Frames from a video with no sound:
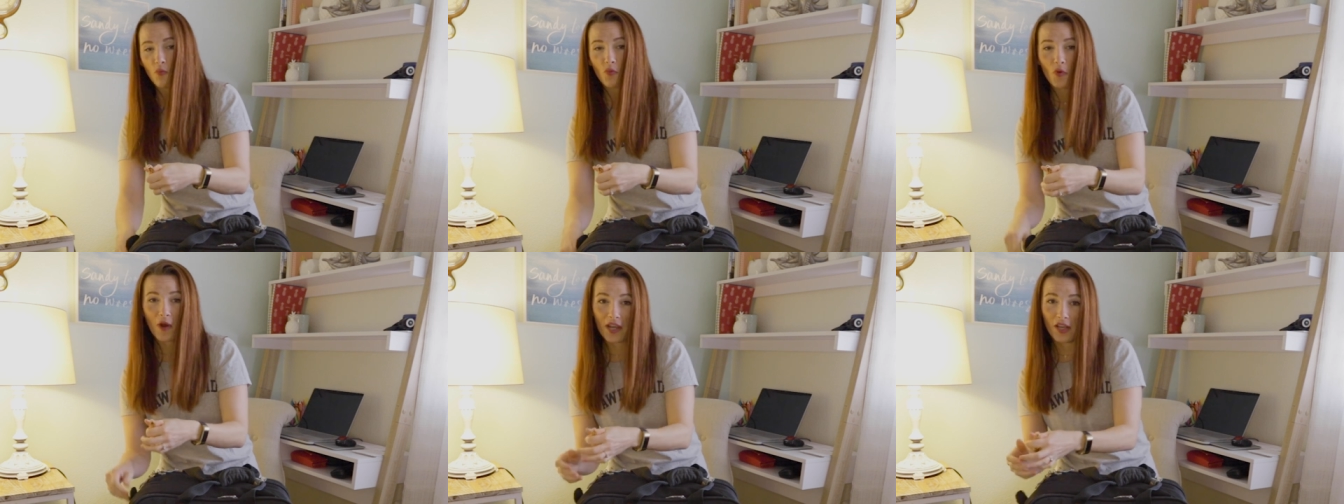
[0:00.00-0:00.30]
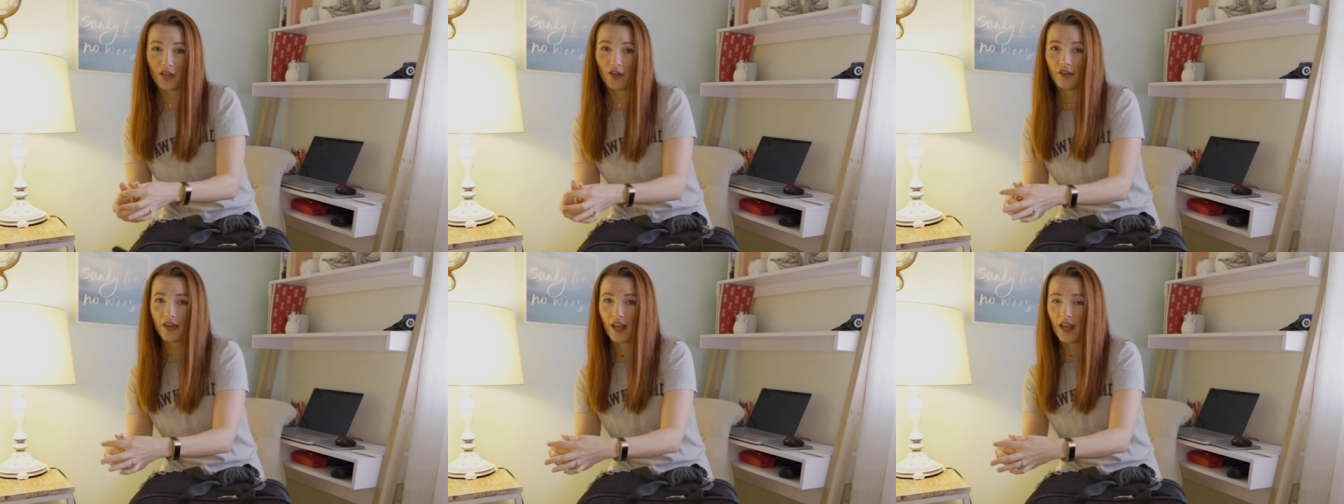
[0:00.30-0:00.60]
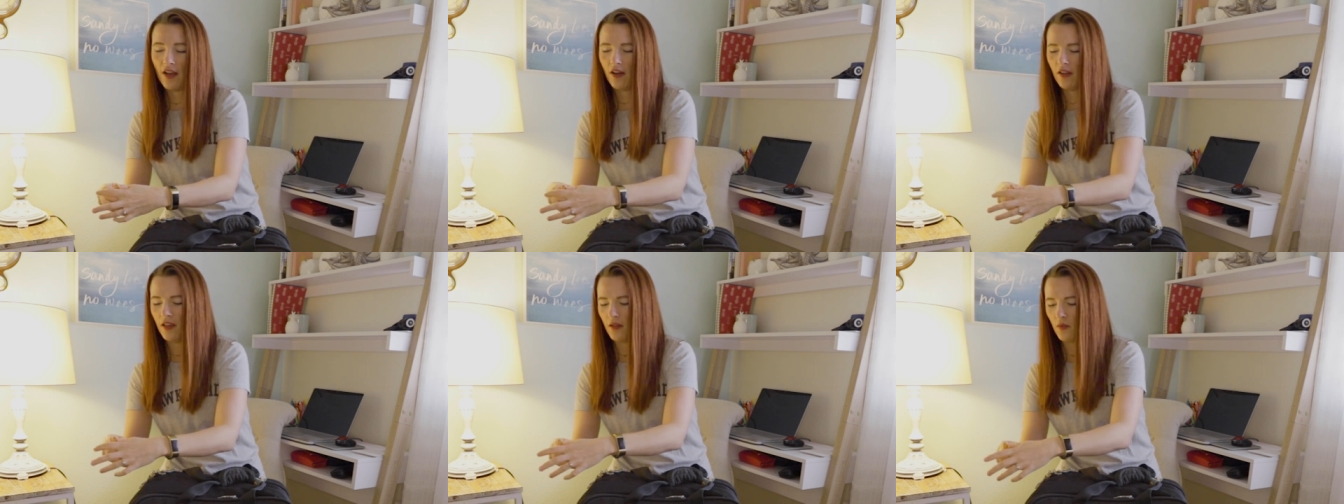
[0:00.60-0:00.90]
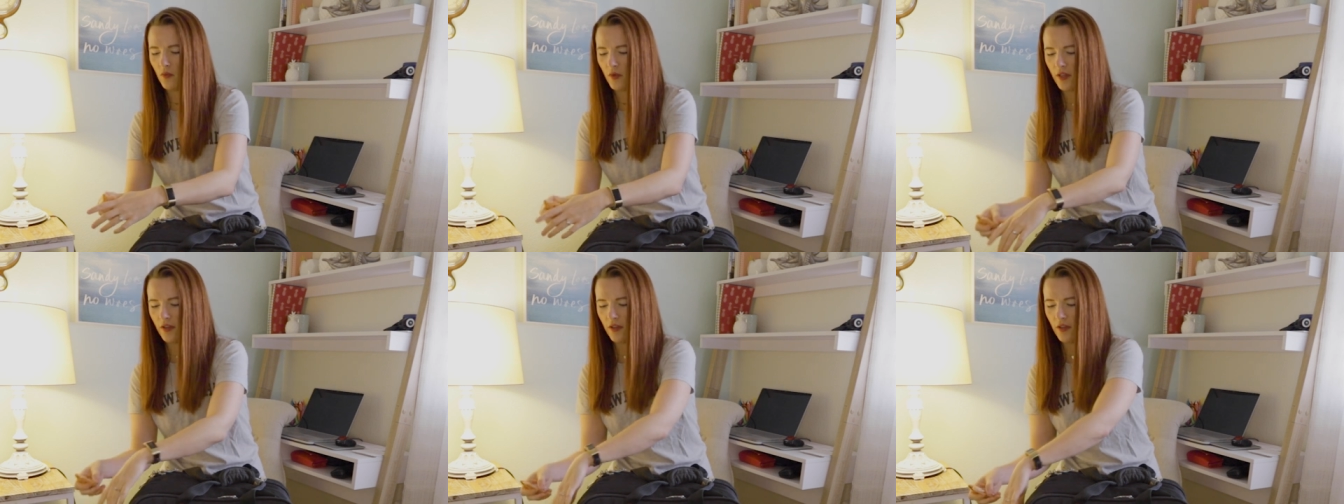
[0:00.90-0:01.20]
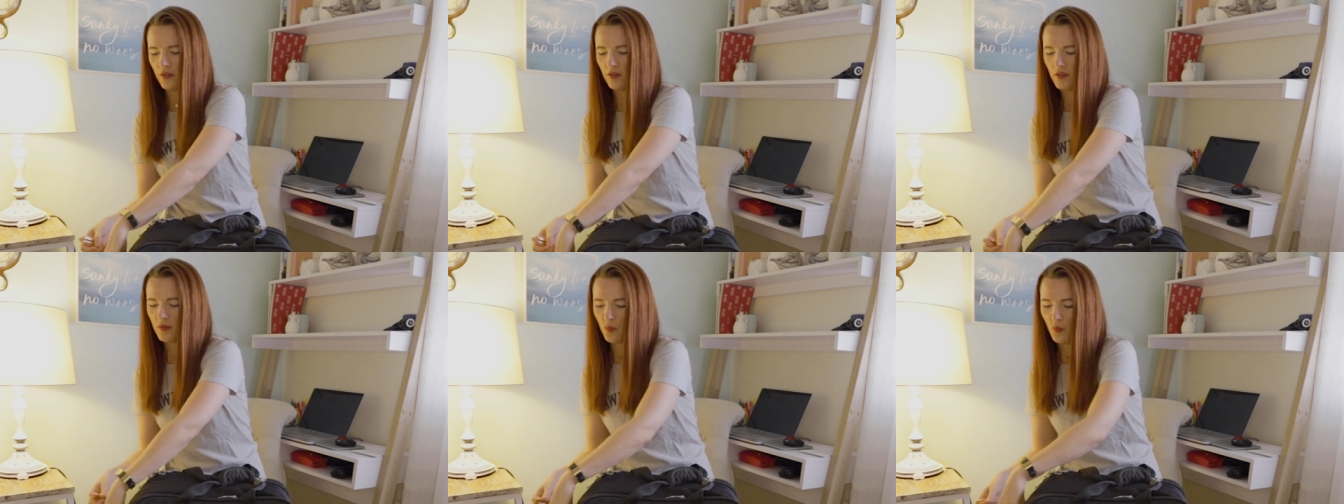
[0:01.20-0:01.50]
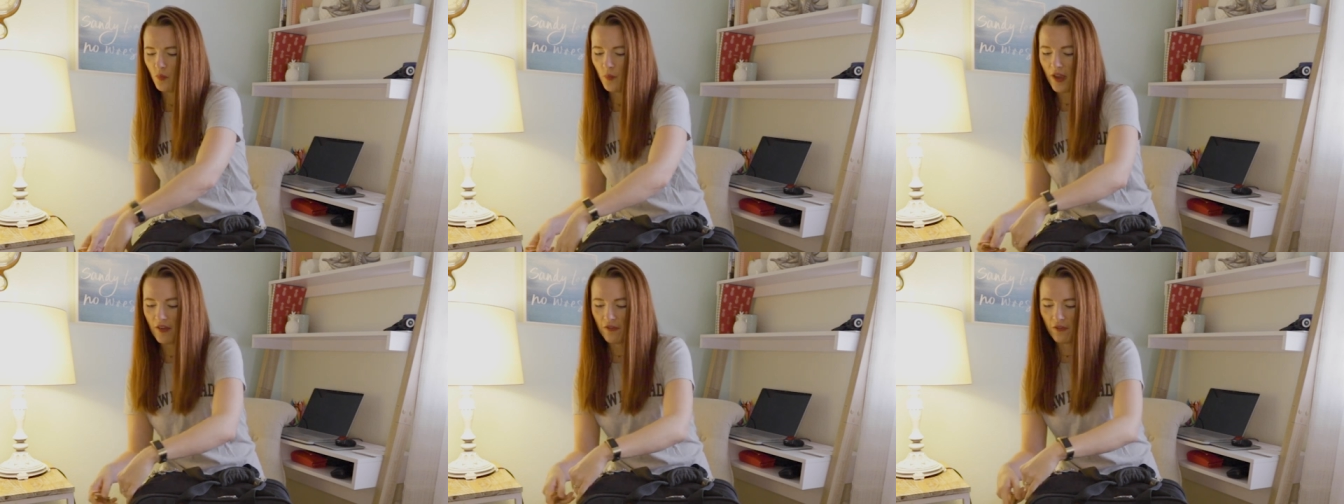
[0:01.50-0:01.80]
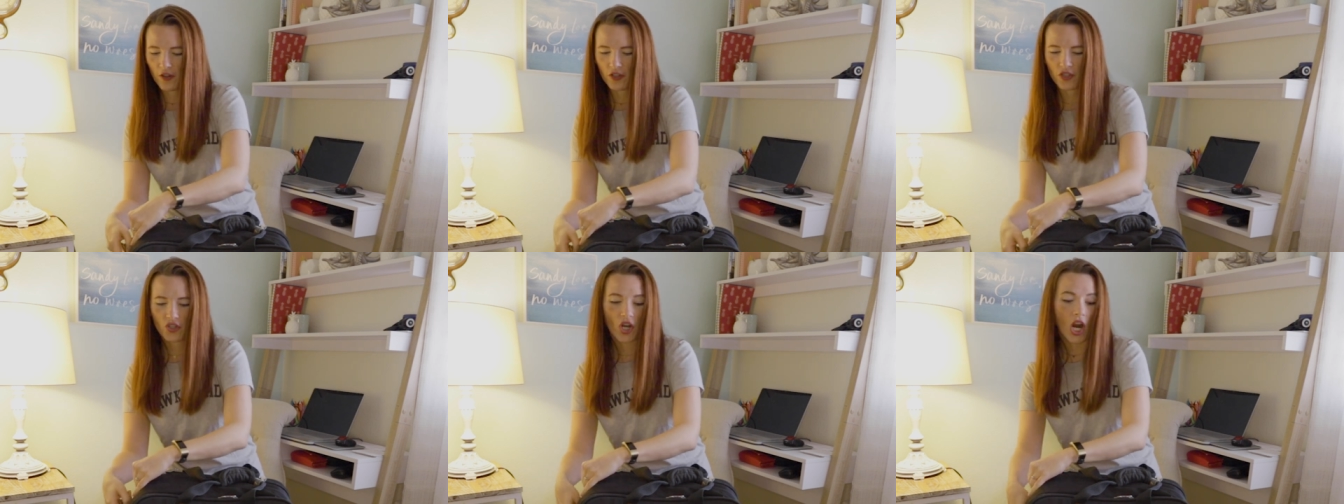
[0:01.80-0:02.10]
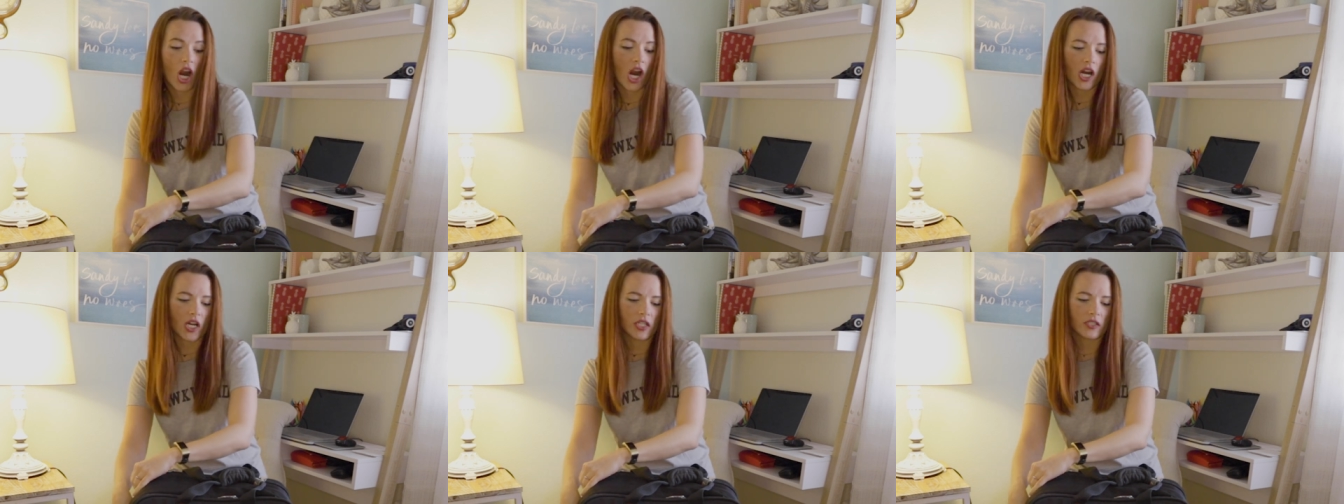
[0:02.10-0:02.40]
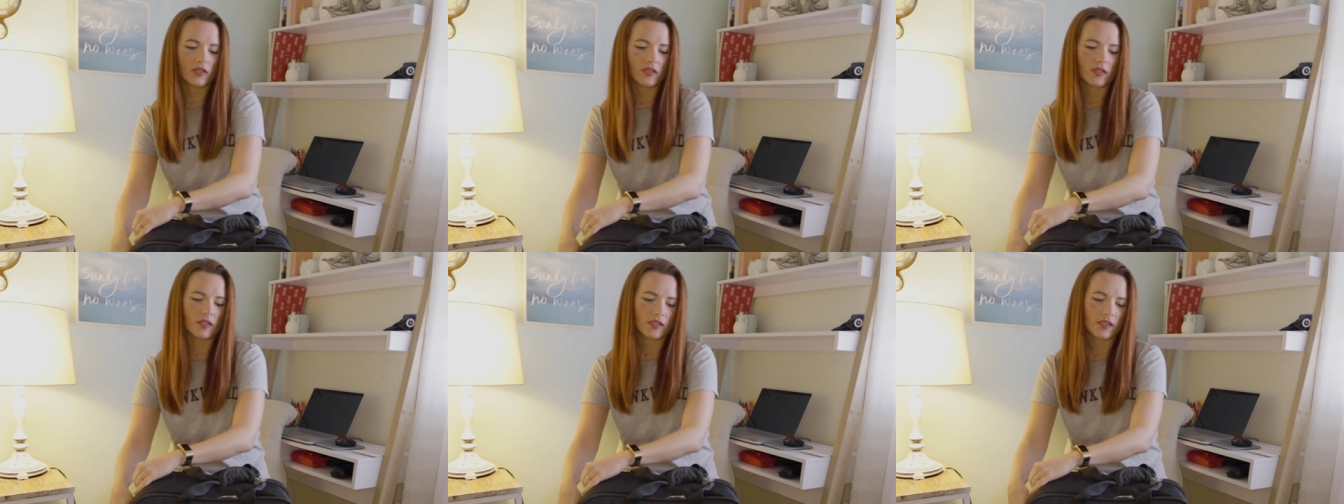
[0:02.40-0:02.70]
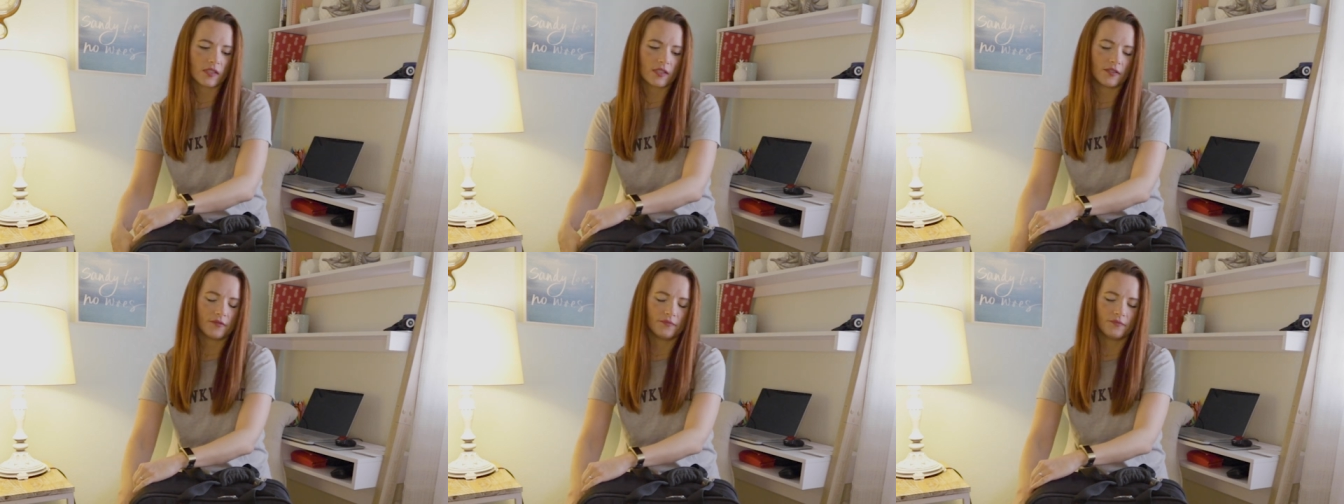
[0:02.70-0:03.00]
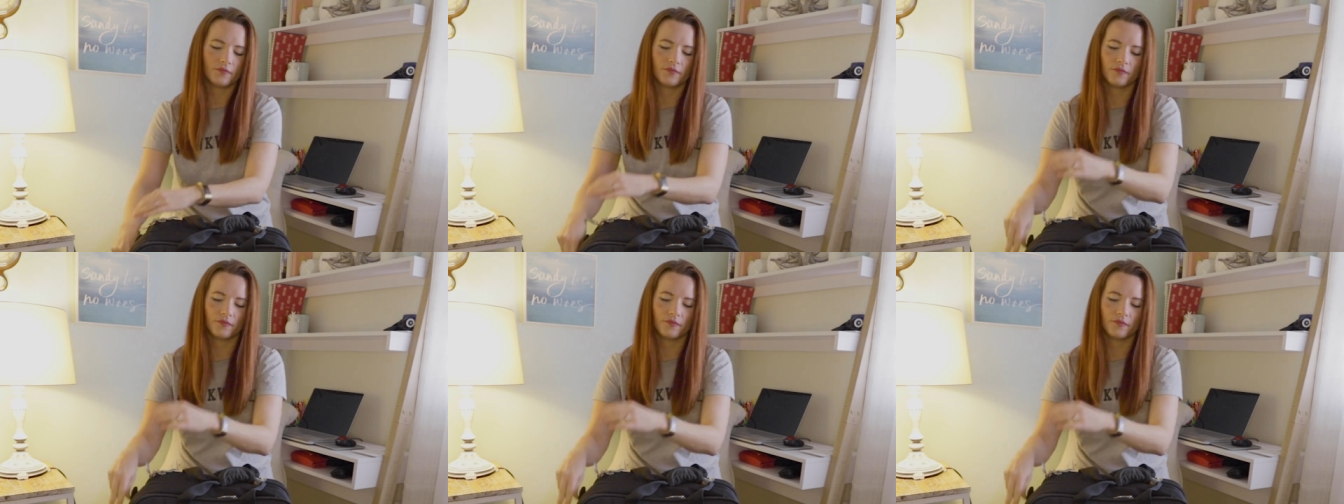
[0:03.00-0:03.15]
break your nail on one of those beverage carts.